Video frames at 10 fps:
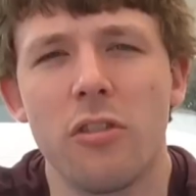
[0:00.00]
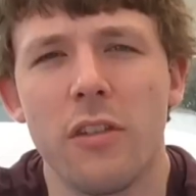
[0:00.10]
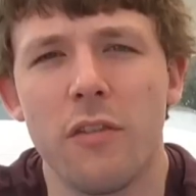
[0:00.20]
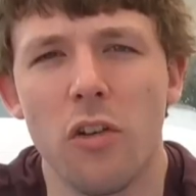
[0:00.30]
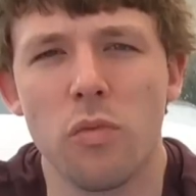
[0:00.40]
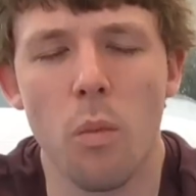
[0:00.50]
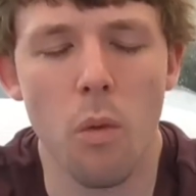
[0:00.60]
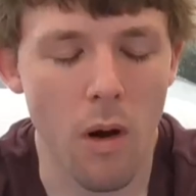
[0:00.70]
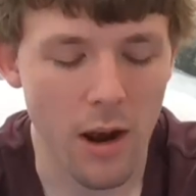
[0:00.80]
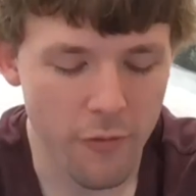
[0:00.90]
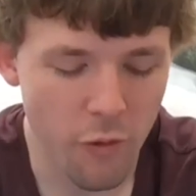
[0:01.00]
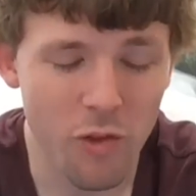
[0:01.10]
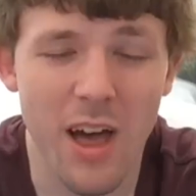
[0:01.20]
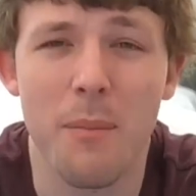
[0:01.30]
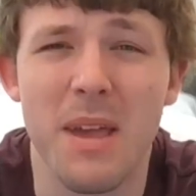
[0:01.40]
during the First World War, and I
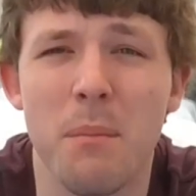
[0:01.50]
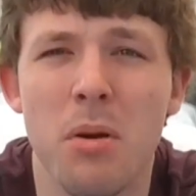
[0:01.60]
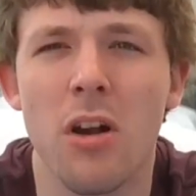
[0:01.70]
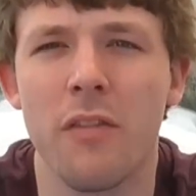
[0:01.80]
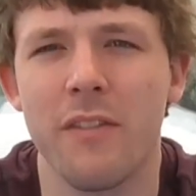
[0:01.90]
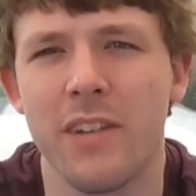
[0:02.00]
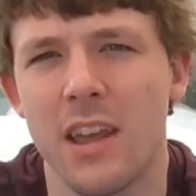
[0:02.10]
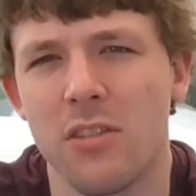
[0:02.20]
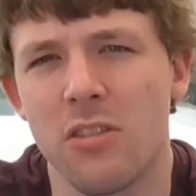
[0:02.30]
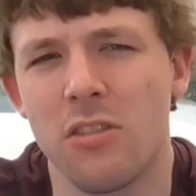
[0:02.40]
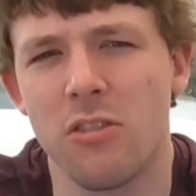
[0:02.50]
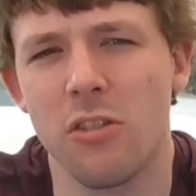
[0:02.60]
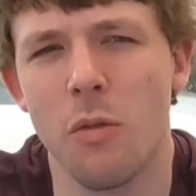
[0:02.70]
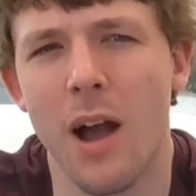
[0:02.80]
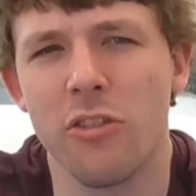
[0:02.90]
thought that would be a perfect video
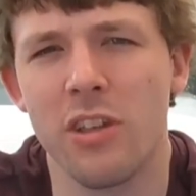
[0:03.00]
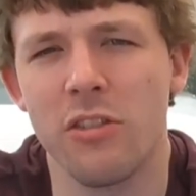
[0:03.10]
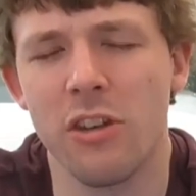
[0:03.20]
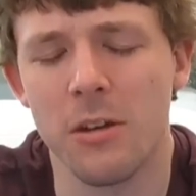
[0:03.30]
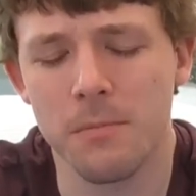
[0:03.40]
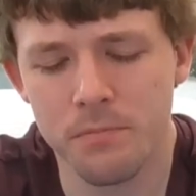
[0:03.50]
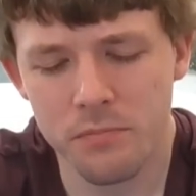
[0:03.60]
to actually do.